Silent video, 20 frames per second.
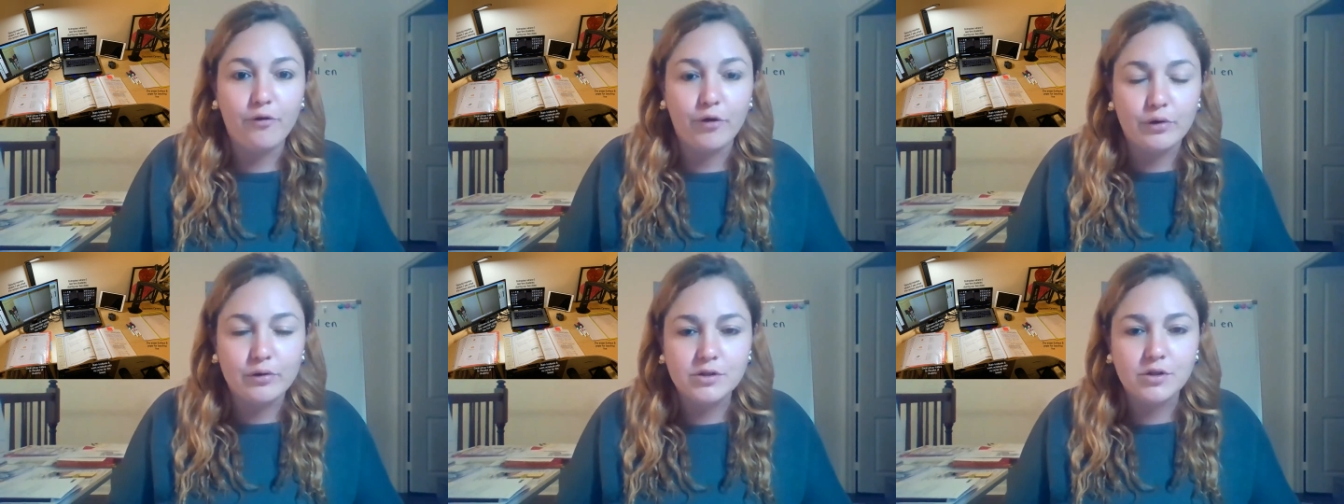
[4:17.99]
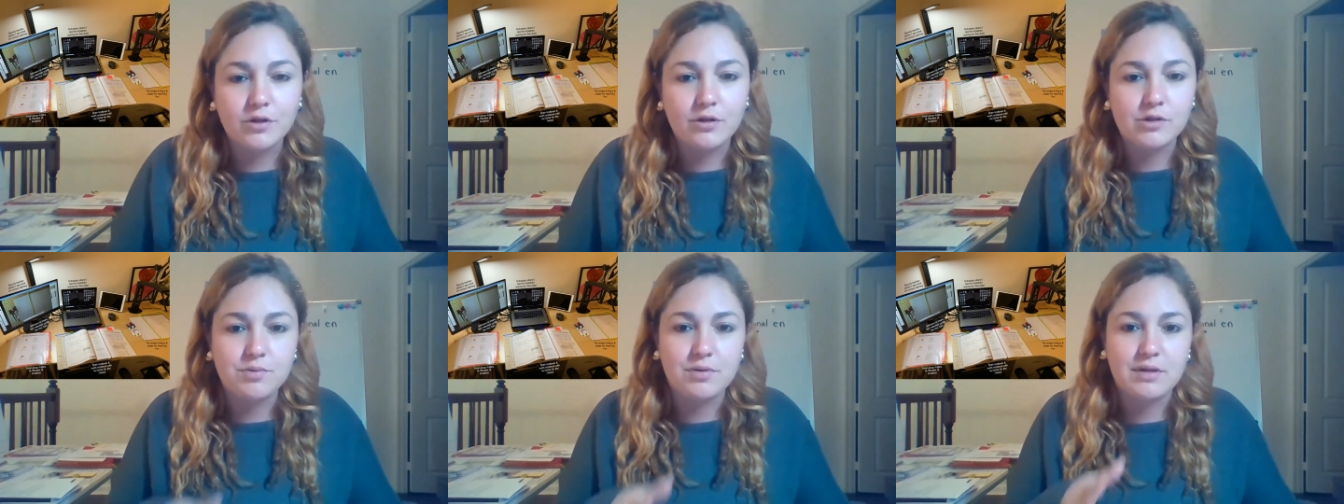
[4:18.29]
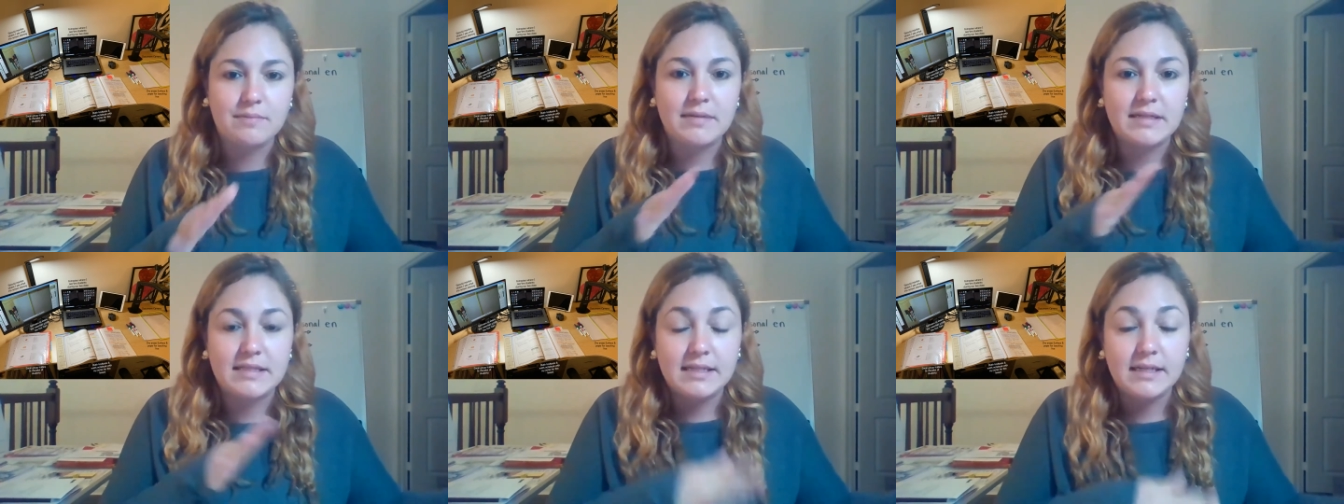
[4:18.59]
folders with
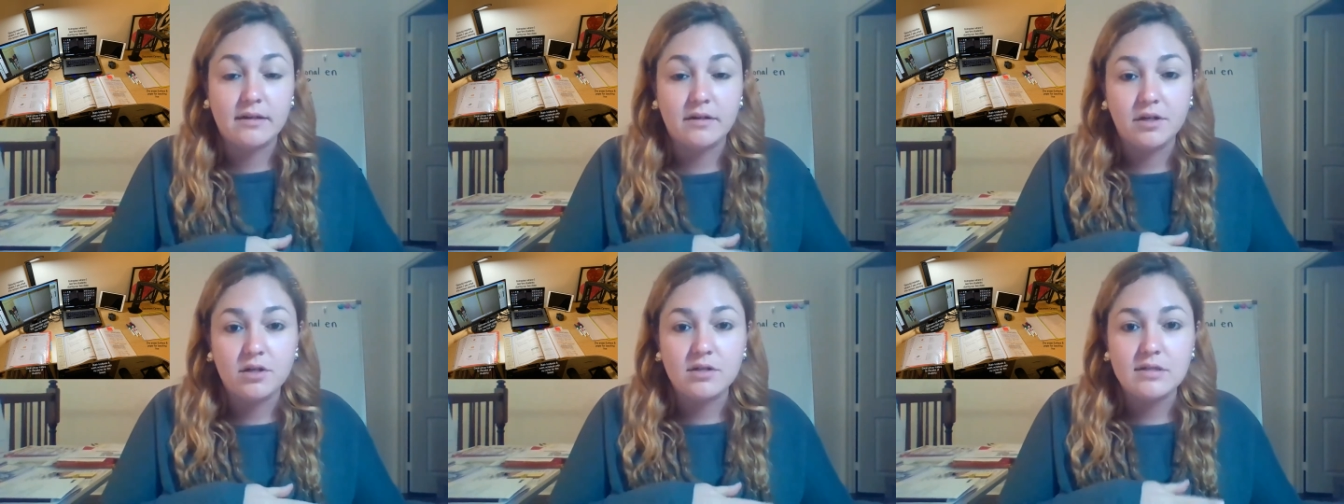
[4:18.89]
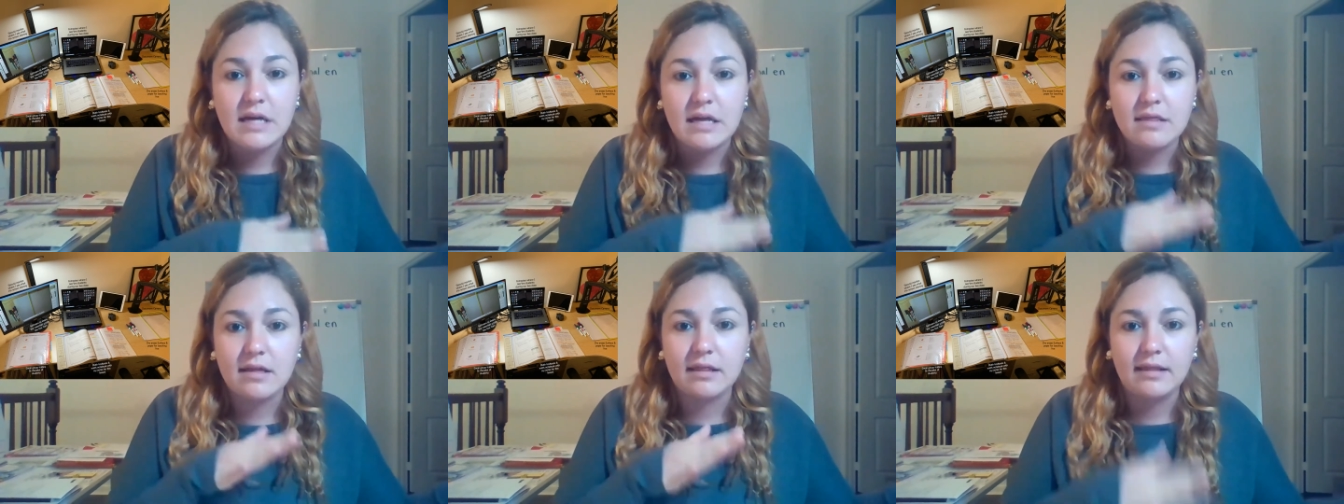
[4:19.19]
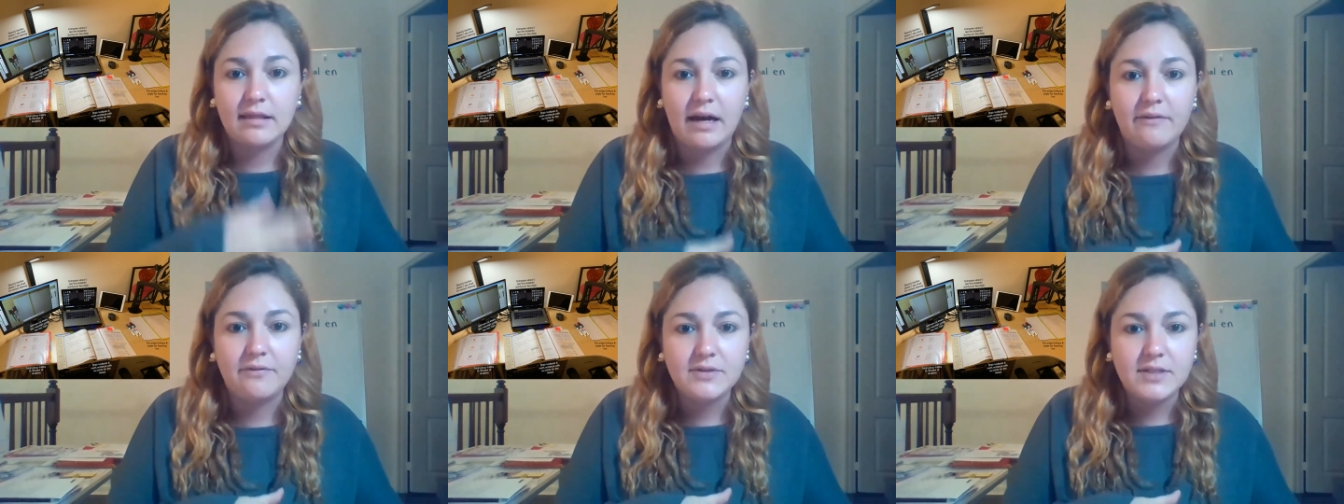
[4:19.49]
the materials on the
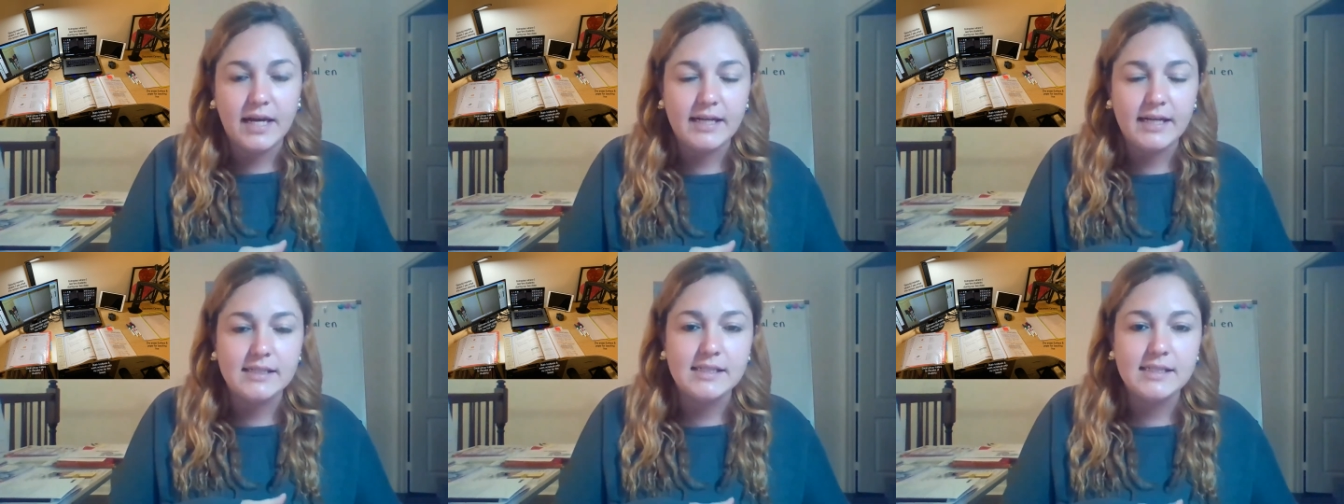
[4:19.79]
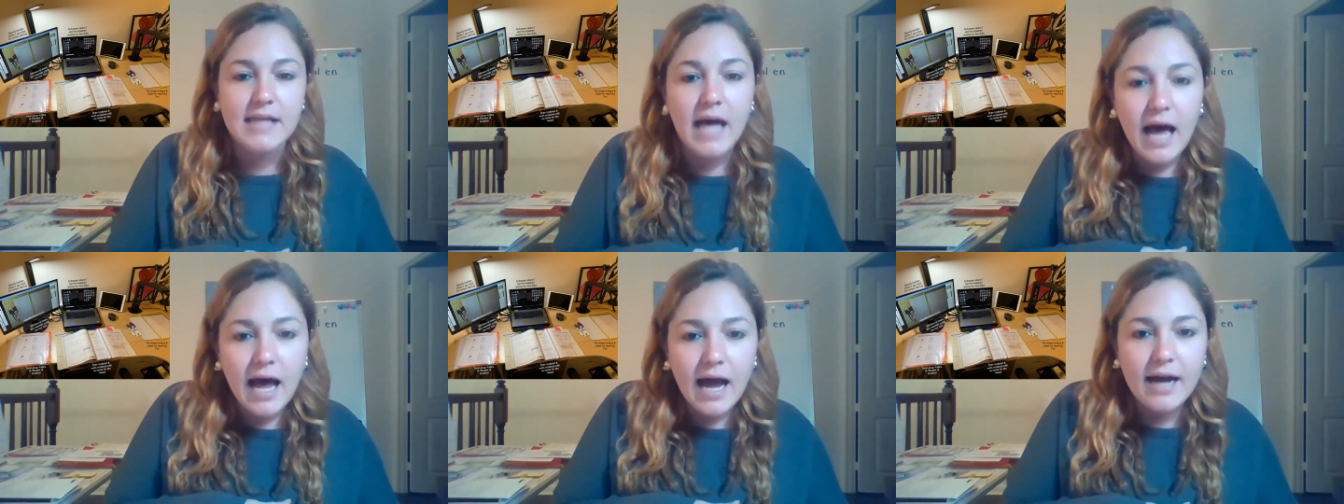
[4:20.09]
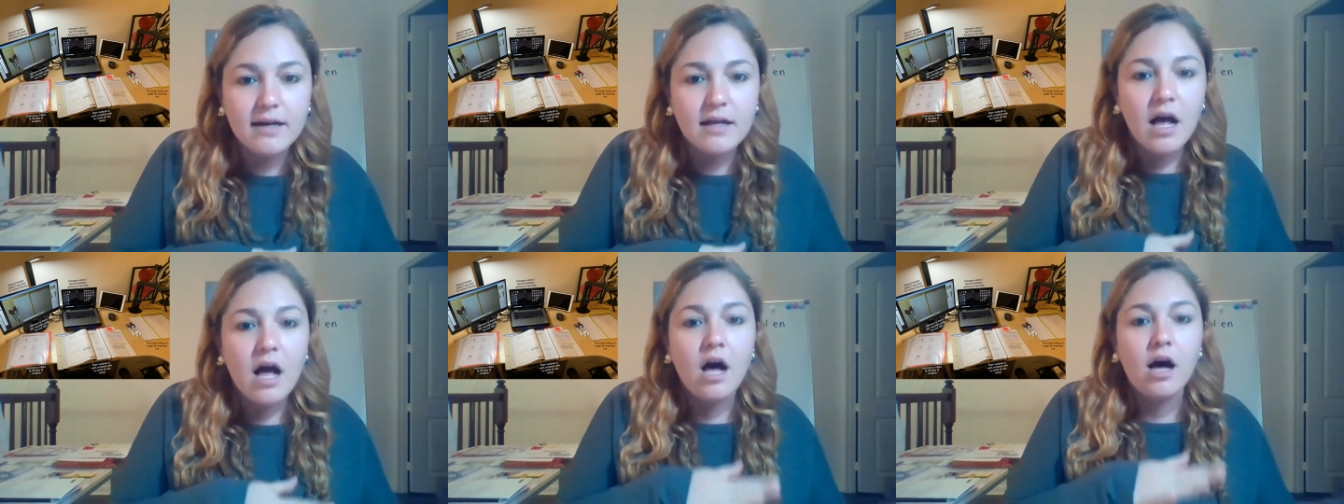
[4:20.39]
left-hand
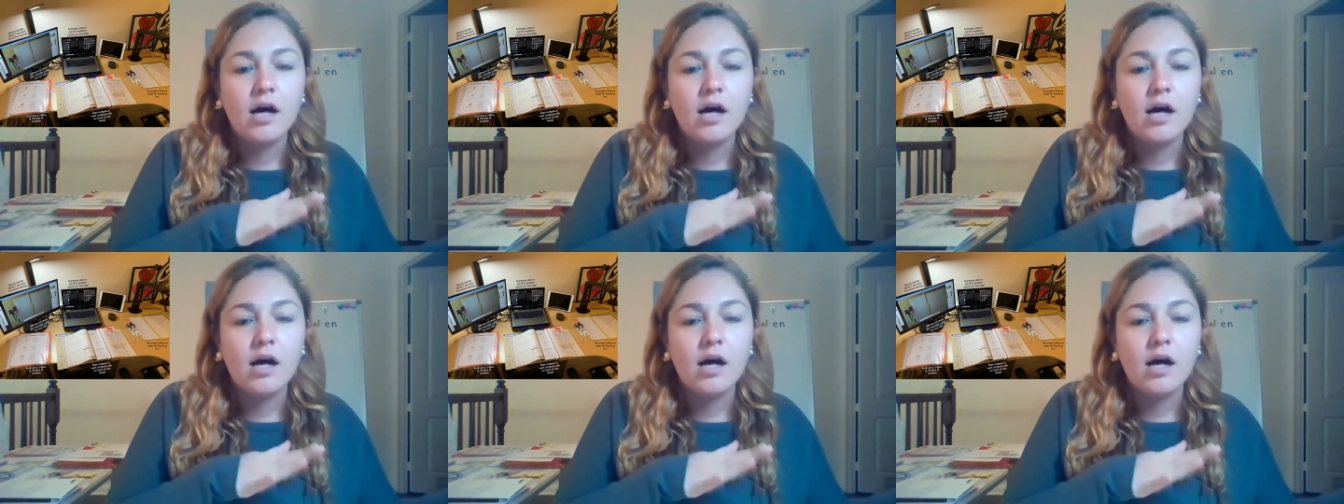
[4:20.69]
side,